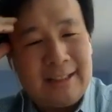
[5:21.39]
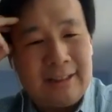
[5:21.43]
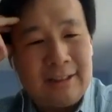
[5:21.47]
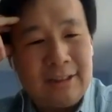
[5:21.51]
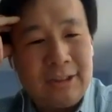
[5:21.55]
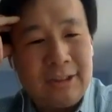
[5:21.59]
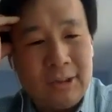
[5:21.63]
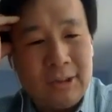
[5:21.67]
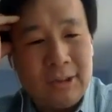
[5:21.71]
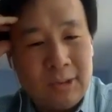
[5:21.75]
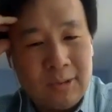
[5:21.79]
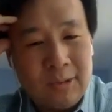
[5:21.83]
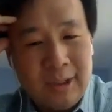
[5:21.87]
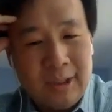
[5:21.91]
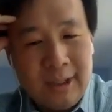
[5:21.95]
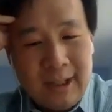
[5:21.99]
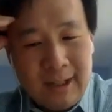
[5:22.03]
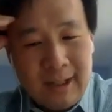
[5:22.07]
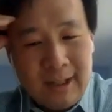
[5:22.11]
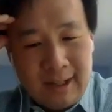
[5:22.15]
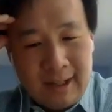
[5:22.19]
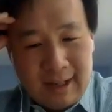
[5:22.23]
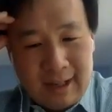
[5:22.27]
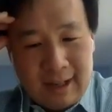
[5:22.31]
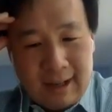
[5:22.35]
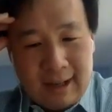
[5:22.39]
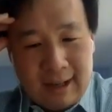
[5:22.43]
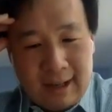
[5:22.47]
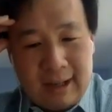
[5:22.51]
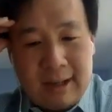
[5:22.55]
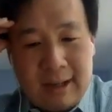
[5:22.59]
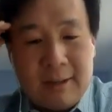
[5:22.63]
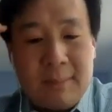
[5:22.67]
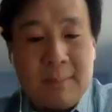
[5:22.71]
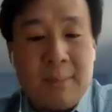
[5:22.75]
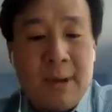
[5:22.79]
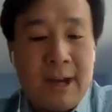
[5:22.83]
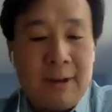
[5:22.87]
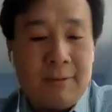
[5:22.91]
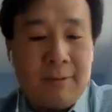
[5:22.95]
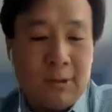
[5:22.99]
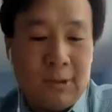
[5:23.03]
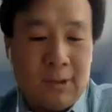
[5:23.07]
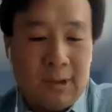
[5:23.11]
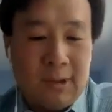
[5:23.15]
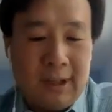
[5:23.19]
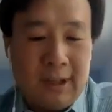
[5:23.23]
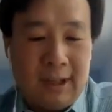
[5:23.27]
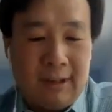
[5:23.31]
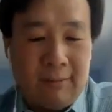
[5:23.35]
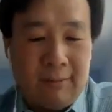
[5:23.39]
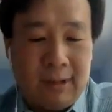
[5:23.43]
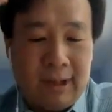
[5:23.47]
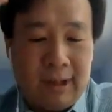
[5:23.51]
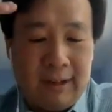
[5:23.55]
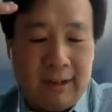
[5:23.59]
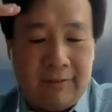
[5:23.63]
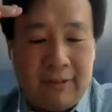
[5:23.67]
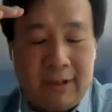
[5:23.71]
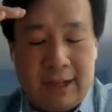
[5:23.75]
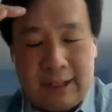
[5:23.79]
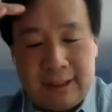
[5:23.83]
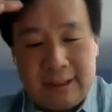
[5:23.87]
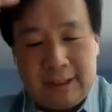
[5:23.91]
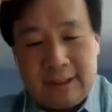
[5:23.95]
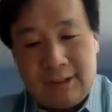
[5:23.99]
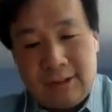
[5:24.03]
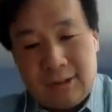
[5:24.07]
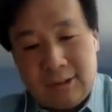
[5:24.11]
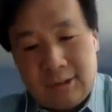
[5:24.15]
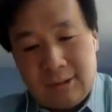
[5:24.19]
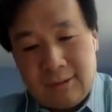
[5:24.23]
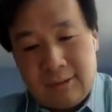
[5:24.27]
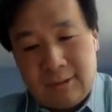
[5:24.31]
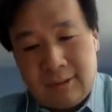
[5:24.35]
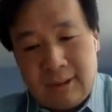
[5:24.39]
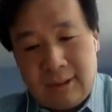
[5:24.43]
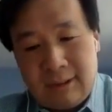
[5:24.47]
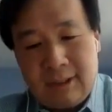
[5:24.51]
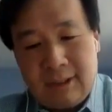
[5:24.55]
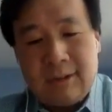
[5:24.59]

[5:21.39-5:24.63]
And so in my role, what I've had to do,